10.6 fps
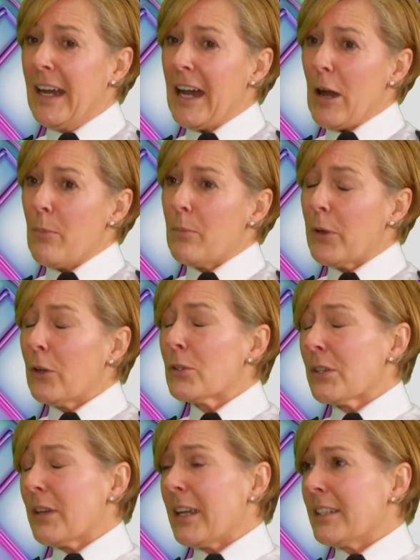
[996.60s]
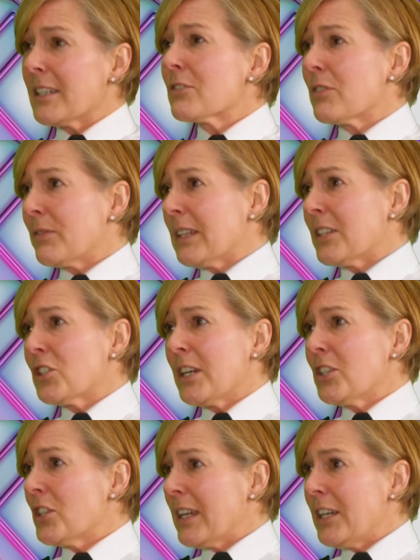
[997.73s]
Um, but also, it does reflect the
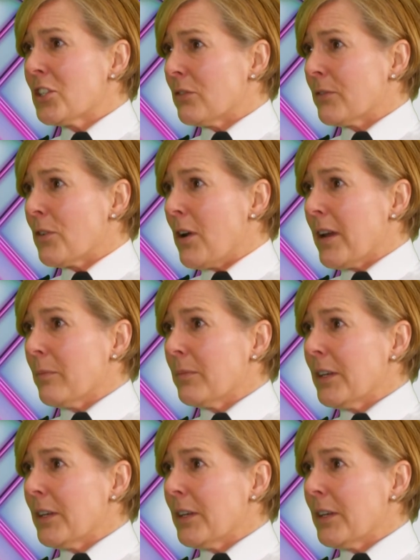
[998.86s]
changing nature of crime.